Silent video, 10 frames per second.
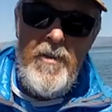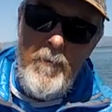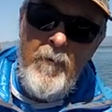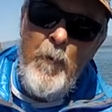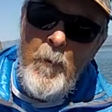Some
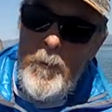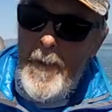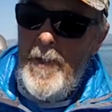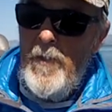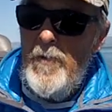of them are
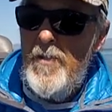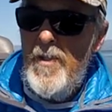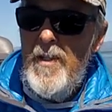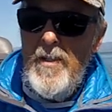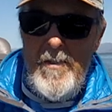males,
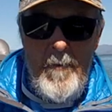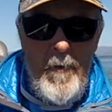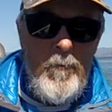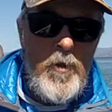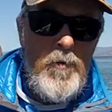some
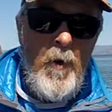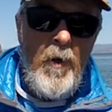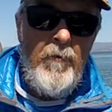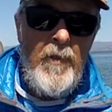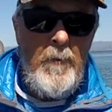of them are
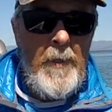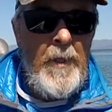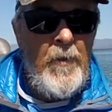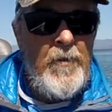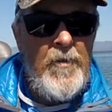small
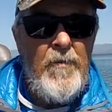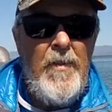females,